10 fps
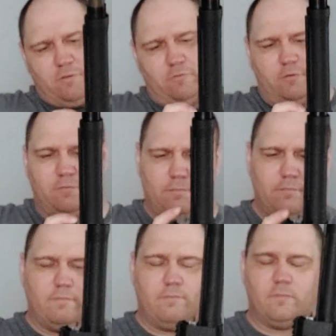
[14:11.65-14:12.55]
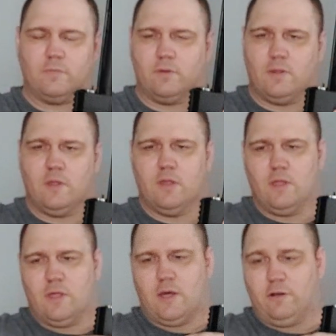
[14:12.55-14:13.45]
It's just,
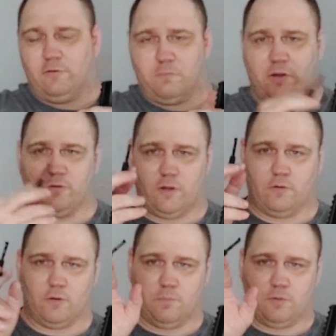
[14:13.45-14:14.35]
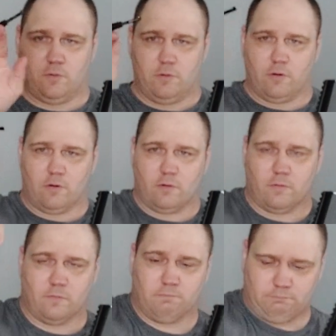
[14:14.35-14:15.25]
I just press it down to pull
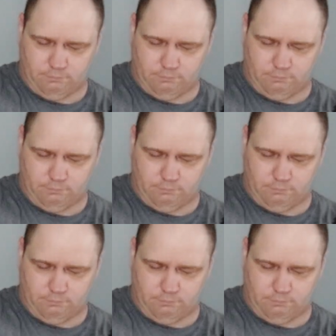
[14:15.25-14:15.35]
your,